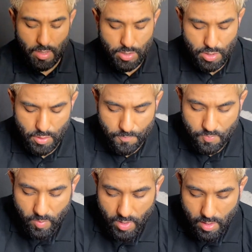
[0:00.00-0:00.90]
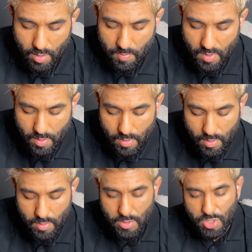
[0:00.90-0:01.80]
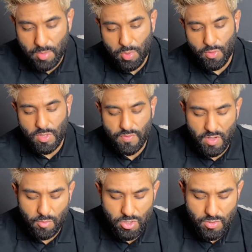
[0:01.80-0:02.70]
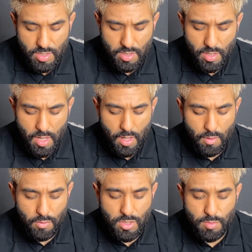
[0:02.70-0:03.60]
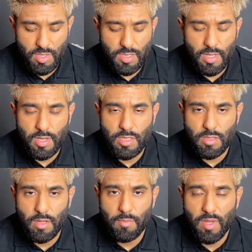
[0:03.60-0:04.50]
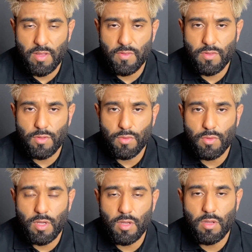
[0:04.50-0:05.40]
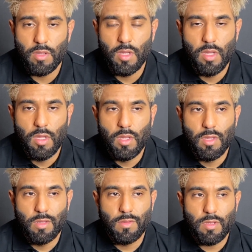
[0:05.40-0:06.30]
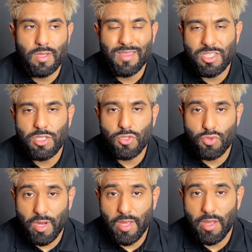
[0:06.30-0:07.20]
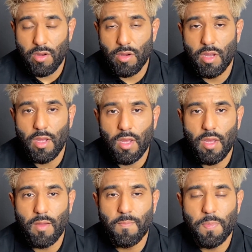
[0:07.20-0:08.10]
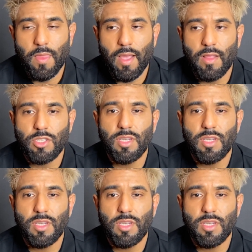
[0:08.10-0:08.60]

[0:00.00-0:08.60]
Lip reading: So this shampoo is very moisturizing, which means that it's meant to condition dry hair. Any